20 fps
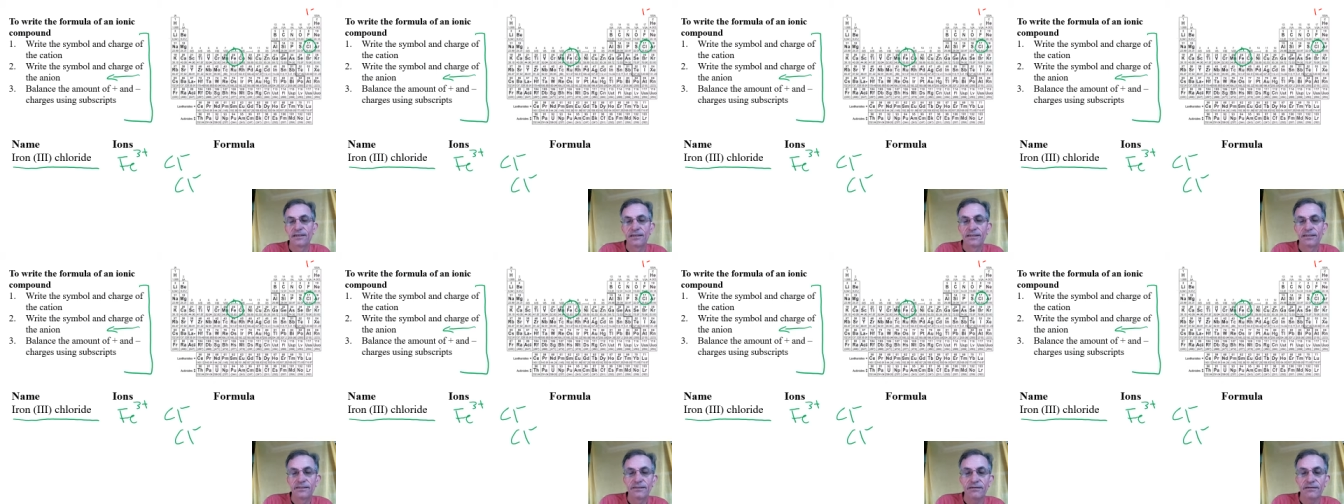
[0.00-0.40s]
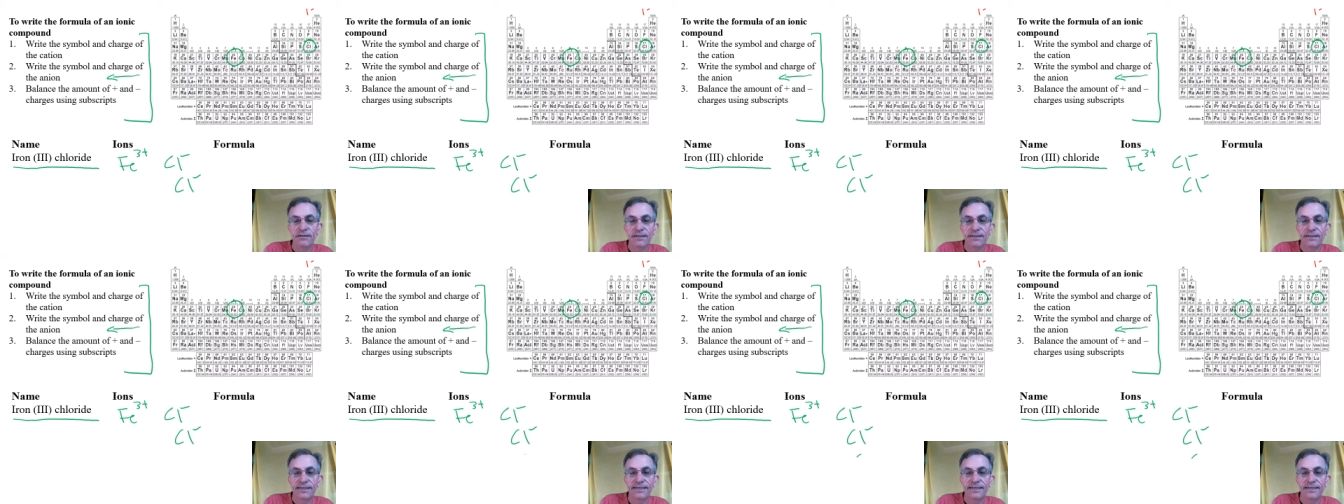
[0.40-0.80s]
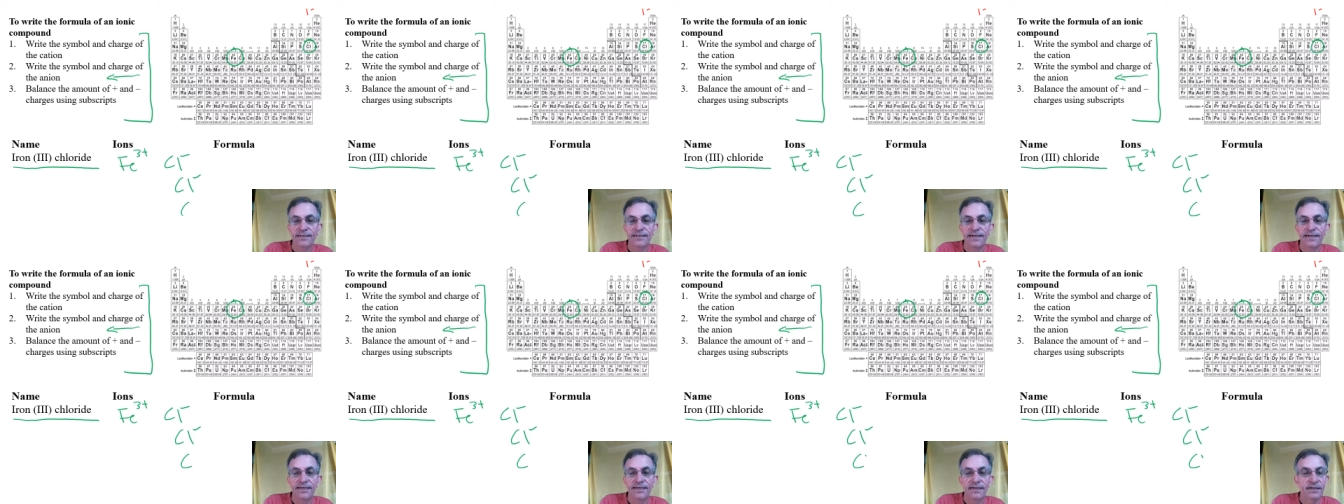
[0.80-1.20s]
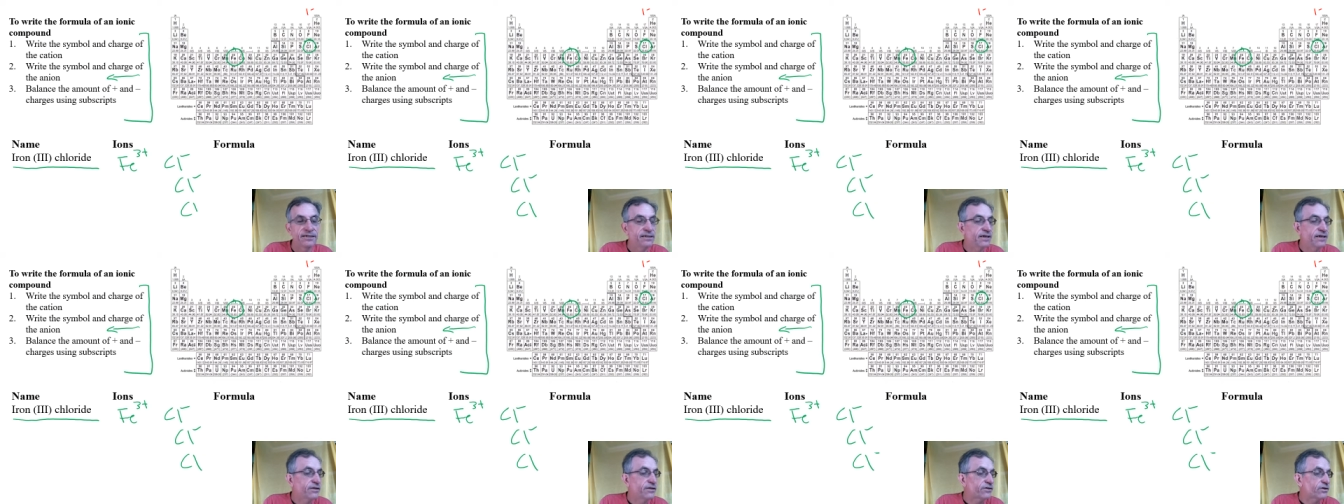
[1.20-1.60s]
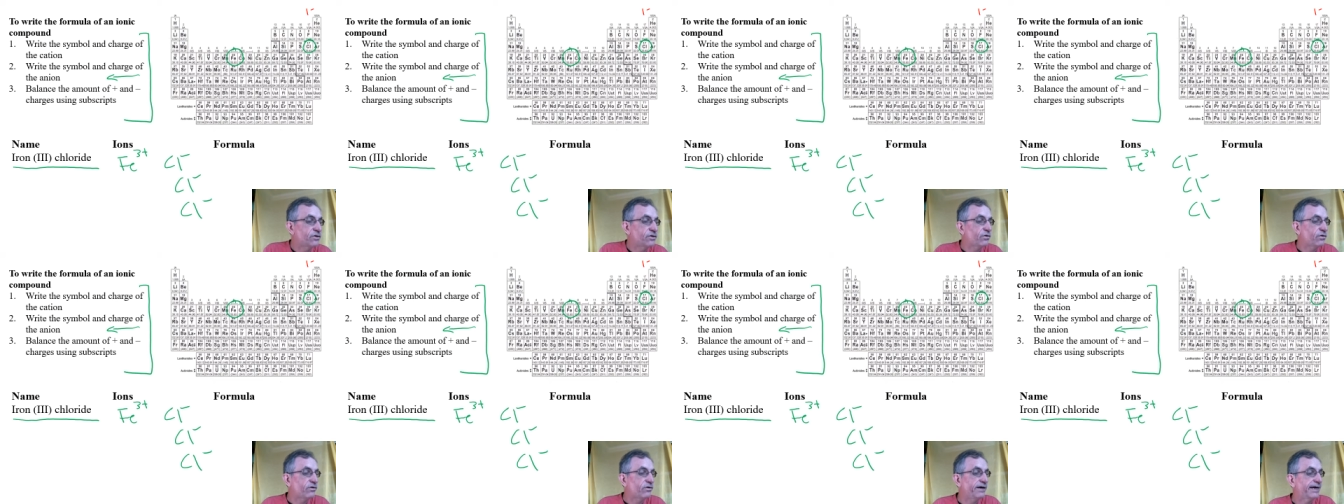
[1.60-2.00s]
you're going to need yet another
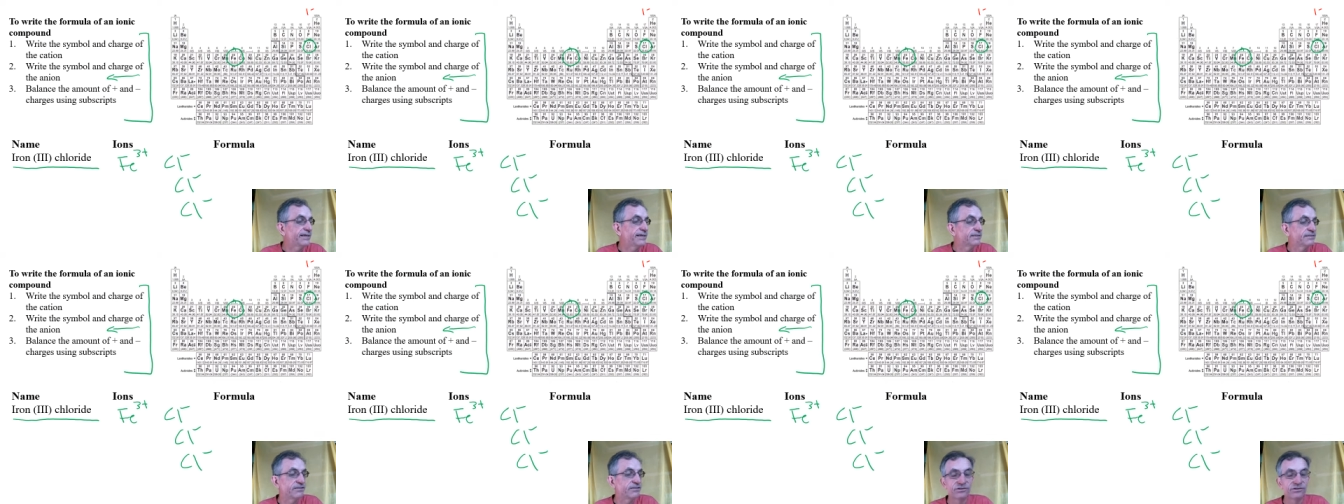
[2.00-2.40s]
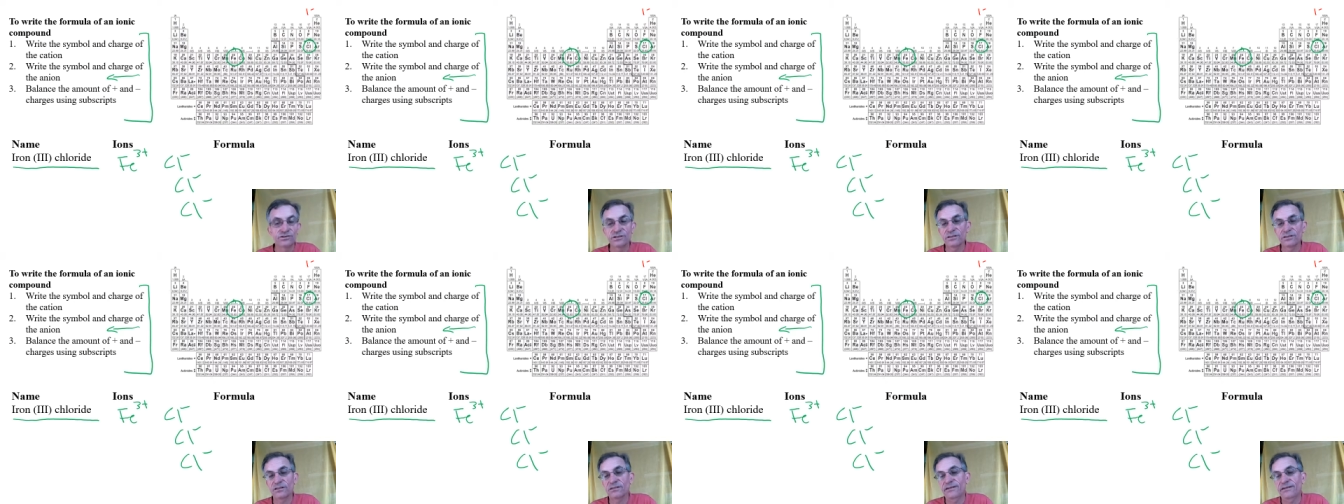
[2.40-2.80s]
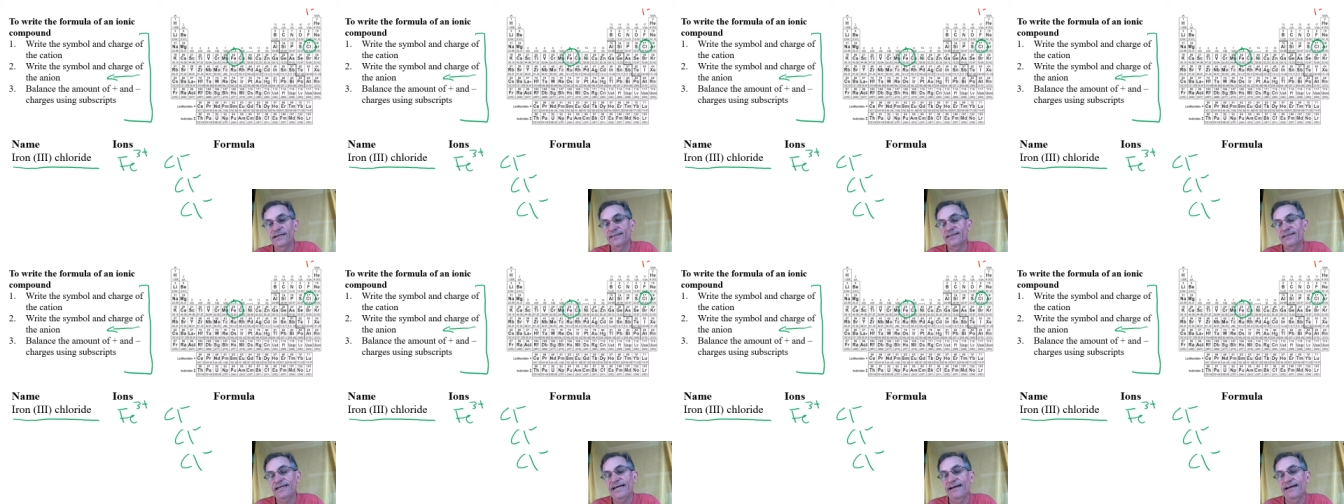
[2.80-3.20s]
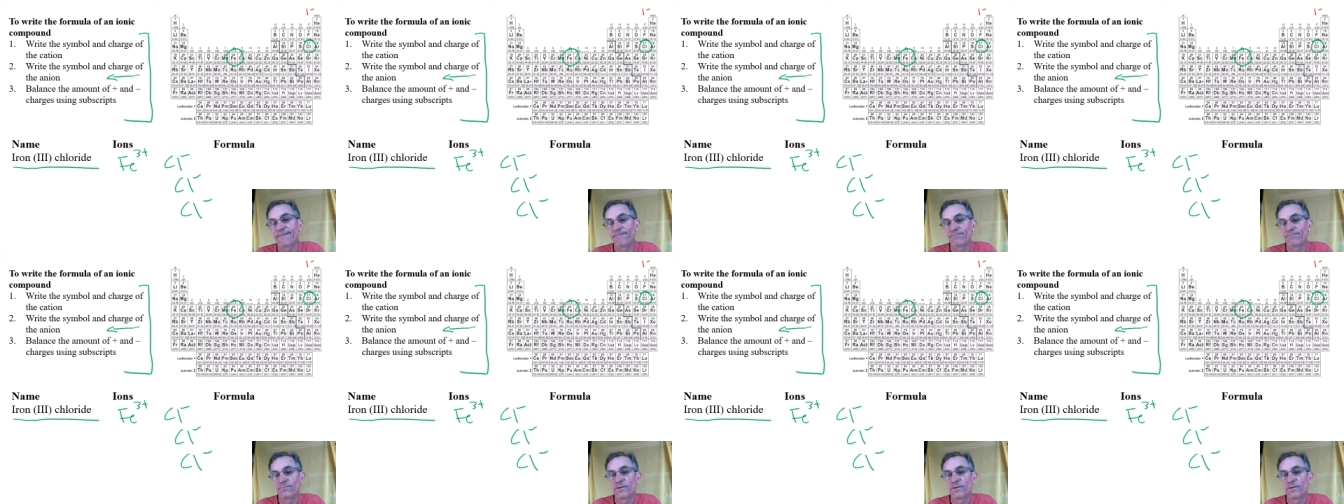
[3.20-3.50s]
chloride. So it should look like that.